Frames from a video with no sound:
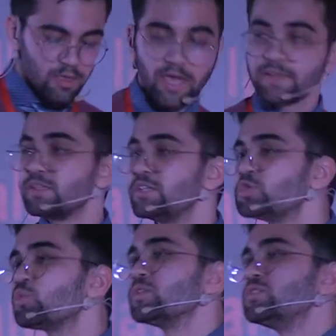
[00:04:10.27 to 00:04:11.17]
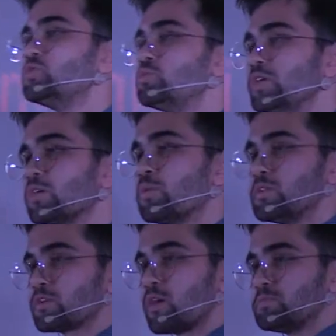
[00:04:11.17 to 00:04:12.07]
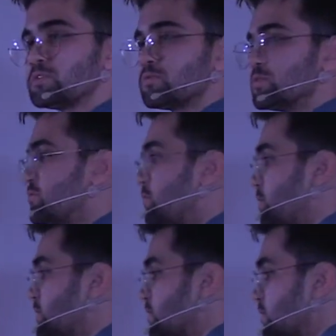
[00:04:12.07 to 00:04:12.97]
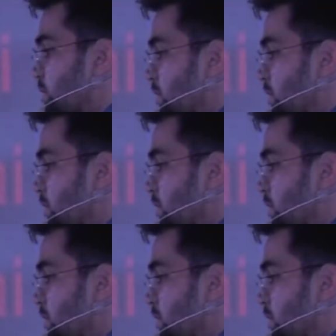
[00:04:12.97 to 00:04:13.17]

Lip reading: and each one is unique when it comes to its voice.